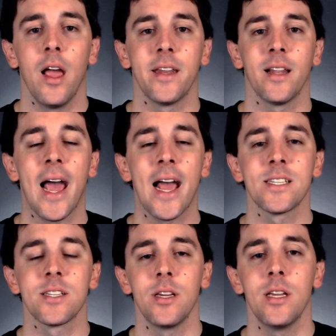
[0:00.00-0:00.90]
And
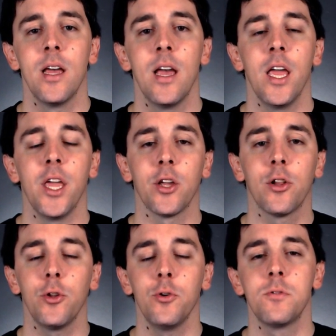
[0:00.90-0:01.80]
lastly,
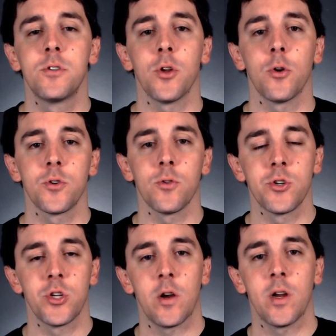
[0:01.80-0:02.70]
include social
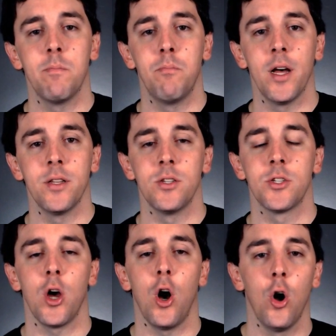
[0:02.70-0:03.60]
sharing
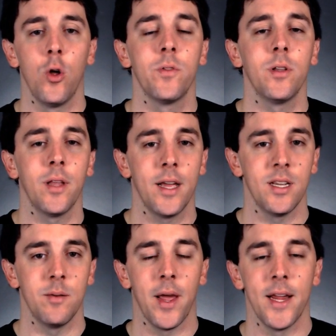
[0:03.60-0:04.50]
buttons on the
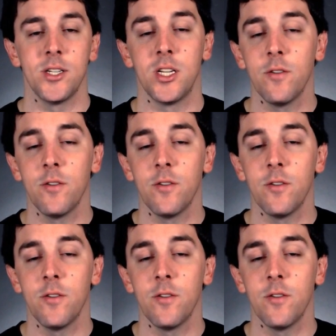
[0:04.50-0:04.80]
landing page.